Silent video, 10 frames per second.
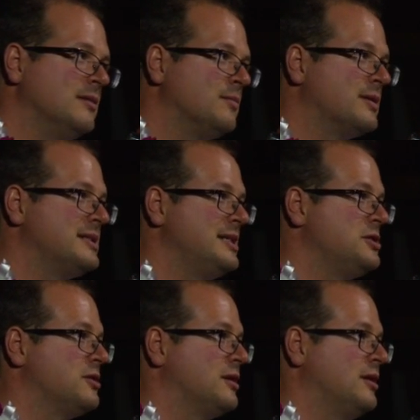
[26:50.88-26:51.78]

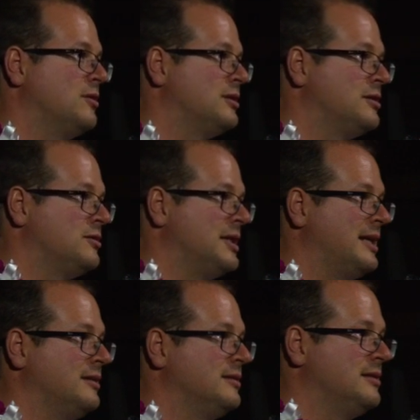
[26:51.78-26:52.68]
precision in order to
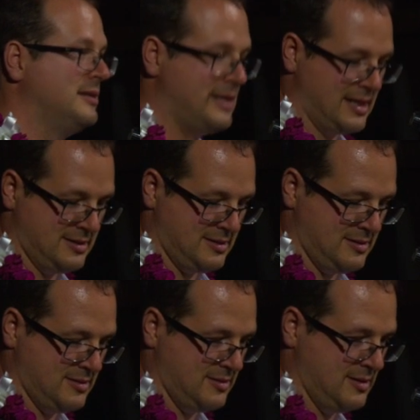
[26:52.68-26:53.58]
tell the
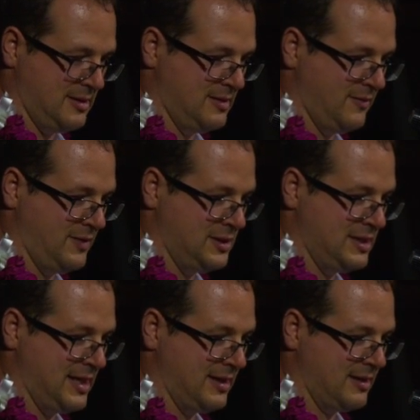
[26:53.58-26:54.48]
dents in the fish
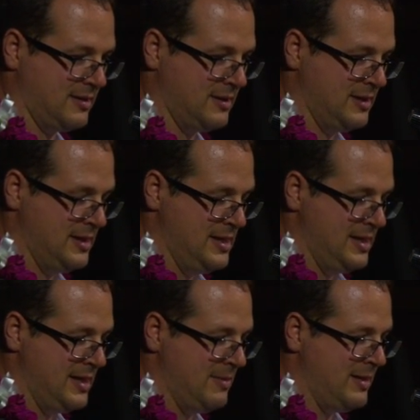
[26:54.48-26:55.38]
tank.
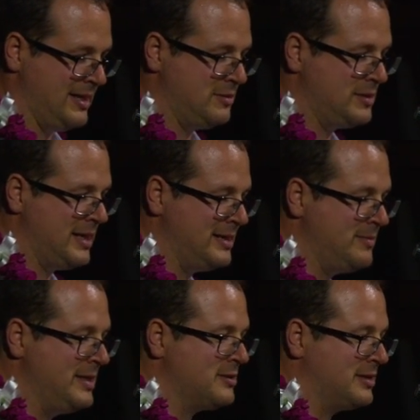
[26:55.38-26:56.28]
And let
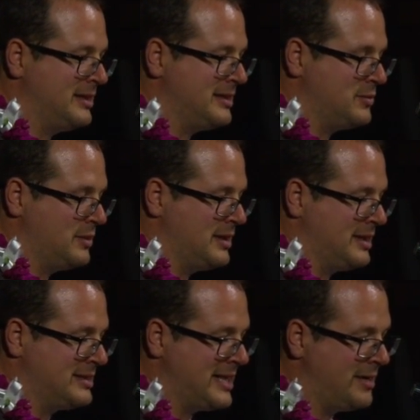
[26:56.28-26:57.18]
me illustrate this with an
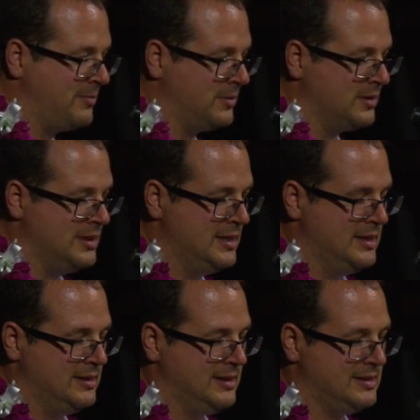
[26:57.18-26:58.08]
example.
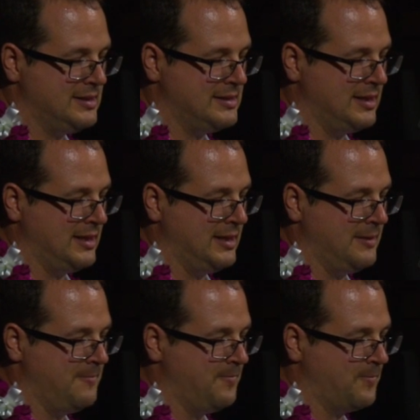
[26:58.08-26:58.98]
This is a